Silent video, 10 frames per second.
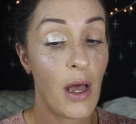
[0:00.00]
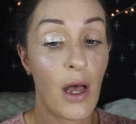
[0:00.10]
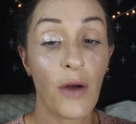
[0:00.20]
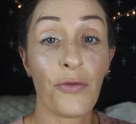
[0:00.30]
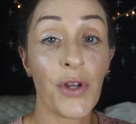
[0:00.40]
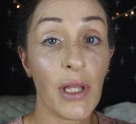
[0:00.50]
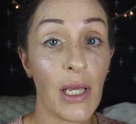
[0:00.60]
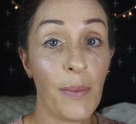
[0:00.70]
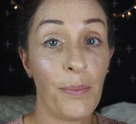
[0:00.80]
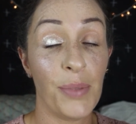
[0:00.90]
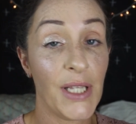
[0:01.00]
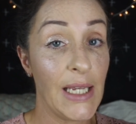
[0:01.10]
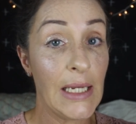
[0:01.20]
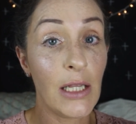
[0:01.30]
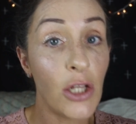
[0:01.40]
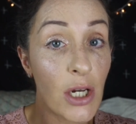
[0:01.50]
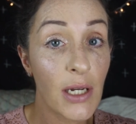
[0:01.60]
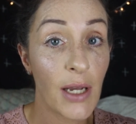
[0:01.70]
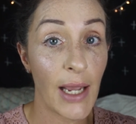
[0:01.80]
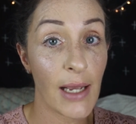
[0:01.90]
a really bling
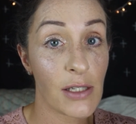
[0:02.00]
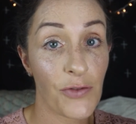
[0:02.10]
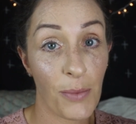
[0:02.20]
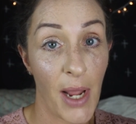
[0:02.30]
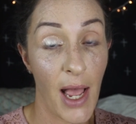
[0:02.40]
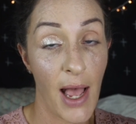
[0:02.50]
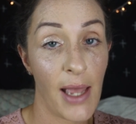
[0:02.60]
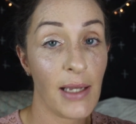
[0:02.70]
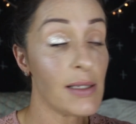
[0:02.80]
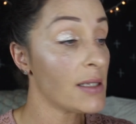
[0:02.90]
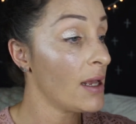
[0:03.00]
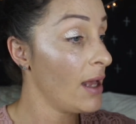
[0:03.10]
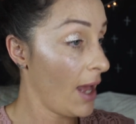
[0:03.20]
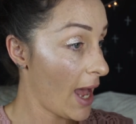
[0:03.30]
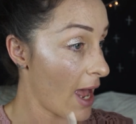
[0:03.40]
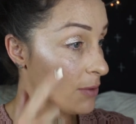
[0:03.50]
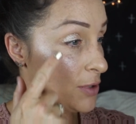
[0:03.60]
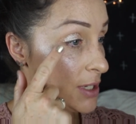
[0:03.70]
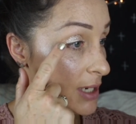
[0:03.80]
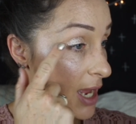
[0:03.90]
look, I guess, for my eyes, I
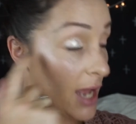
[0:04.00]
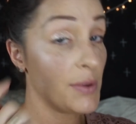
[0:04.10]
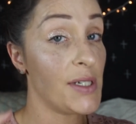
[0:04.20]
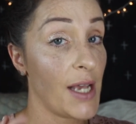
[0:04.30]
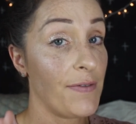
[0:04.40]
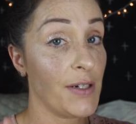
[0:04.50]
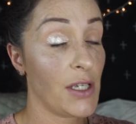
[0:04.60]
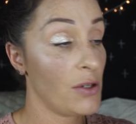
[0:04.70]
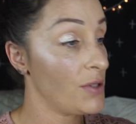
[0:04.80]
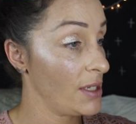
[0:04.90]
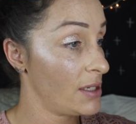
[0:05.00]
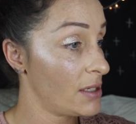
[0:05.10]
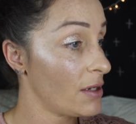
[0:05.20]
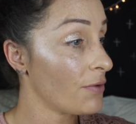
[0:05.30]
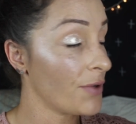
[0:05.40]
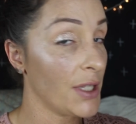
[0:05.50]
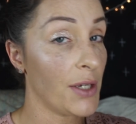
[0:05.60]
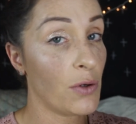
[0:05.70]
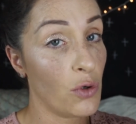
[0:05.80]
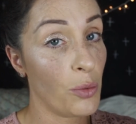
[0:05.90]
would definitely use this. This is a
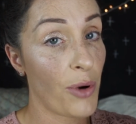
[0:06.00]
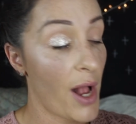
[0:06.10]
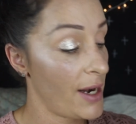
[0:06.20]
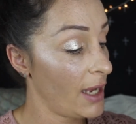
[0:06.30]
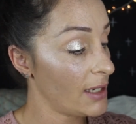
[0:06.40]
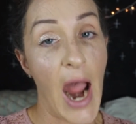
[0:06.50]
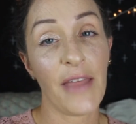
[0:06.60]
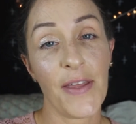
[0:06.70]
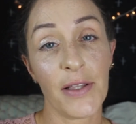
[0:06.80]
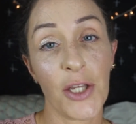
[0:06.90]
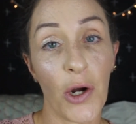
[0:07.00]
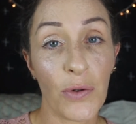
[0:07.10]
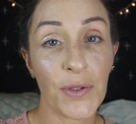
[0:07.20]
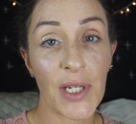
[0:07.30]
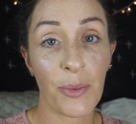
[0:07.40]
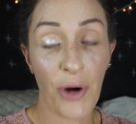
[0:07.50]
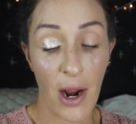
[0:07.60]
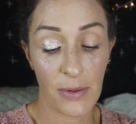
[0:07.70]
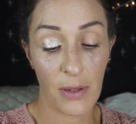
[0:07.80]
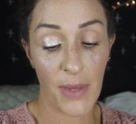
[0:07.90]
really cool product. I think the only
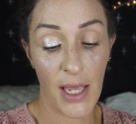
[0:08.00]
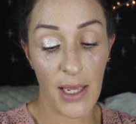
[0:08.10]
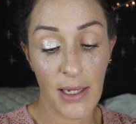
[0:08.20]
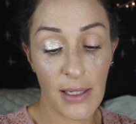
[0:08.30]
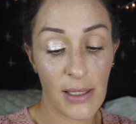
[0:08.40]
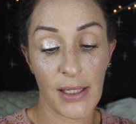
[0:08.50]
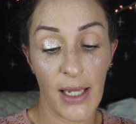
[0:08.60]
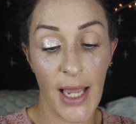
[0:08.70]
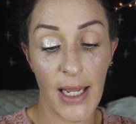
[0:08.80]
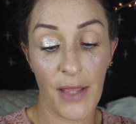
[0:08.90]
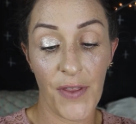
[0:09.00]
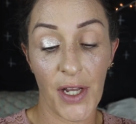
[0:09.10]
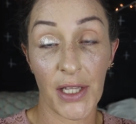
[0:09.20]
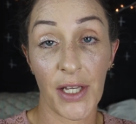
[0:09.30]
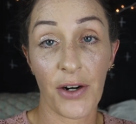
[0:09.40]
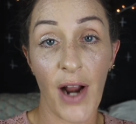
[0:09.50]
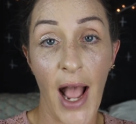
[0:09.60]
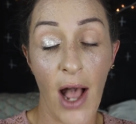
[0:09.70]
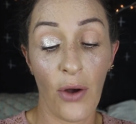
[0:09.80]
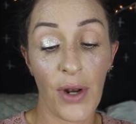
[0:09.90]
problem is getting the glitter
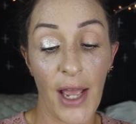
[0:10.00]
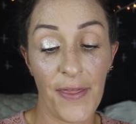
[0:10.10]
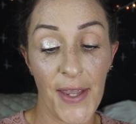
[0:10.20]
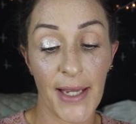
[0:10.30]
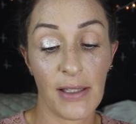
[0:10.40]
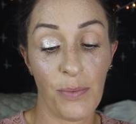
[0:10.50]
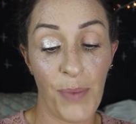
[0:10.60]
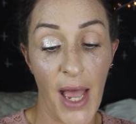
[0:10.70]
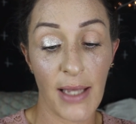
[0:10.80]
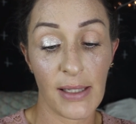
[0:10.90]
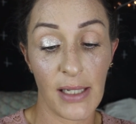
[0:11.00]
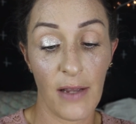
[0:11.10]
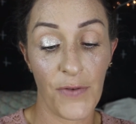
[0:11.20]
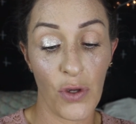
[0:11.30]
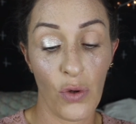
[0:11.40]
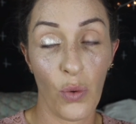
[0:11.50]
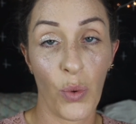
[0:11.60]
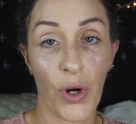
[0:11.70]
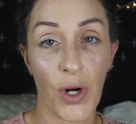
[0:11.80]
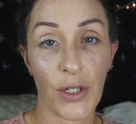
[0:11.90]
out. I think it's best if you
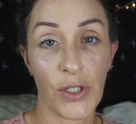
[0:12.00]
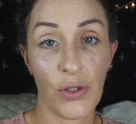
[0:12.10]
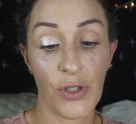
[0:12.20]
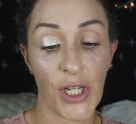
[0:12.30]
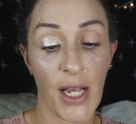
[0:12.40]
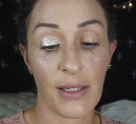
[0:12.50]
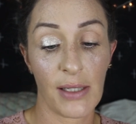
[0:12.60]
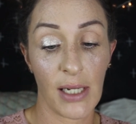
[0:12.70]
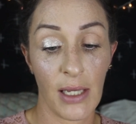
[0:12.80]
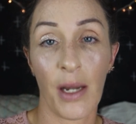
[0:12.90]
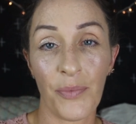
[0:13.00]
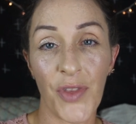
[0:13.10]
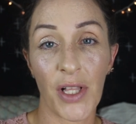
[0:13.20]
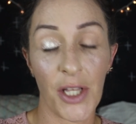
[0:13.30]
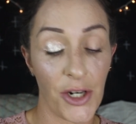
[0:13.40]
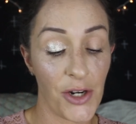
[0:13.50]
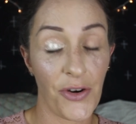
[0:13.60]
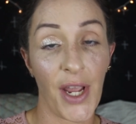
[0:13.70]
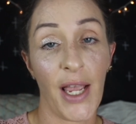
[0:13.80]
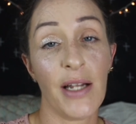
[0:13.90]
were to just dump the glitter in
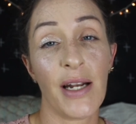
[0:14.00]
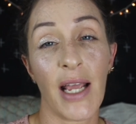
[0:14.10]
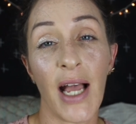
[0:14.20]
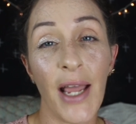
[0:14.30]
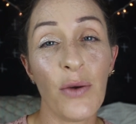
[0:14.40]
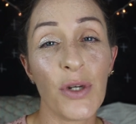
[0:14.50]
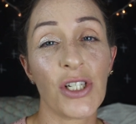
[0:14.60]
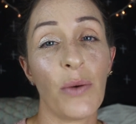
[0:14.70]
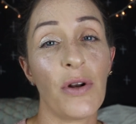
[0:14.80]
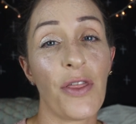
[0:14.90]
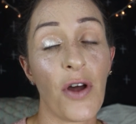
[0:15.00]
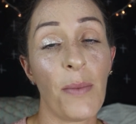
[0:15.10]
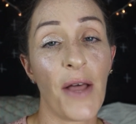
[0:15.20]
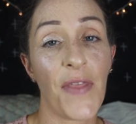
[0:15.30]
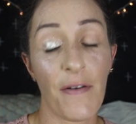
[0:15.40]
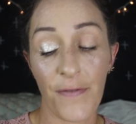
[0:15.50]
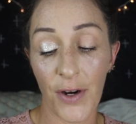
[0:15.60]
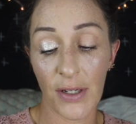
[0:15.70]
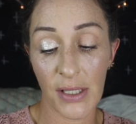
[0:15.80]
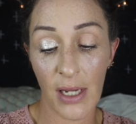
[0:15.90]
your hand, and I kind of wish I would have thought about that
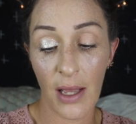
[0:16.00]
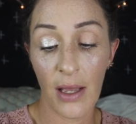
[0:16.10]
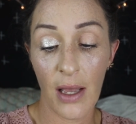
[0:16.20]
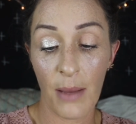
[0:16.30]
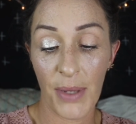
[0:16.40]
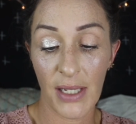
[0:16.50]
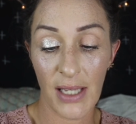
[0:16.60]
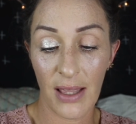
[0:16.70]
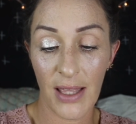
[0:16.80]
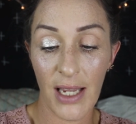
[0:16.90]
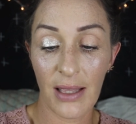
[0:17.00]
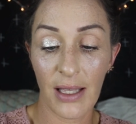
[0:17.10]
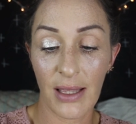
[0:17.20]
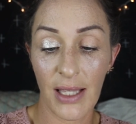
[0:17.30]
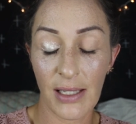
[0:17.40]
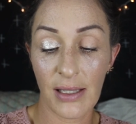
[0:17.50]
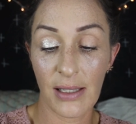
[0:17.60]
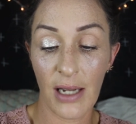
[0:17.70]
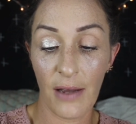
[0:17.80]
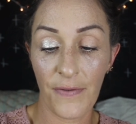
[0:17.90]
first, because I think that this
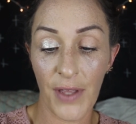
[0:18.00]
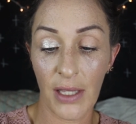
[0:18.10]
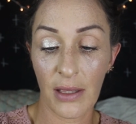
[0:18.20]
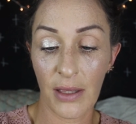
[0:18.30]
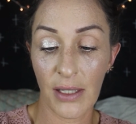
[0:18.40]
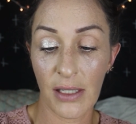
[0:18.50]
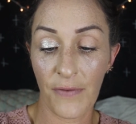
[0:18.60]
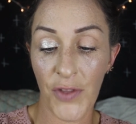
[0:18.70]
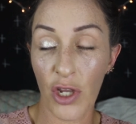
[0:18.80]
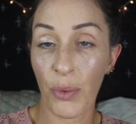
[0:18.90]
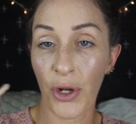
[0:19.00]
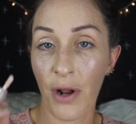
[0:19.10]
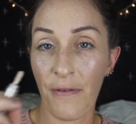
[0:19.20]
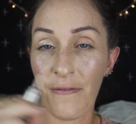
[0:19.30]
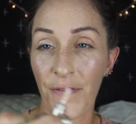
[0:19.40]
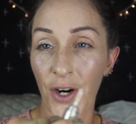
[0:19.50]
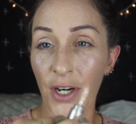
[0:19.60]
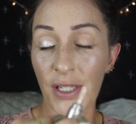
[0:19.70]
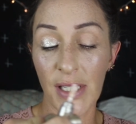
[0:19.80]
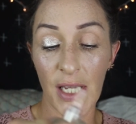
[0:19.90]
stuff, like the stuff that you put on
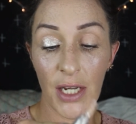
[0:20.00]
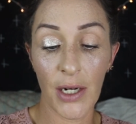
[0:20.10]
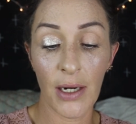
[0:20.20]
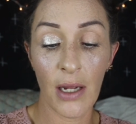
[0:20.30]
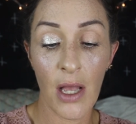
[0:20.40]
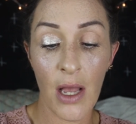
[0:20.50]
first here,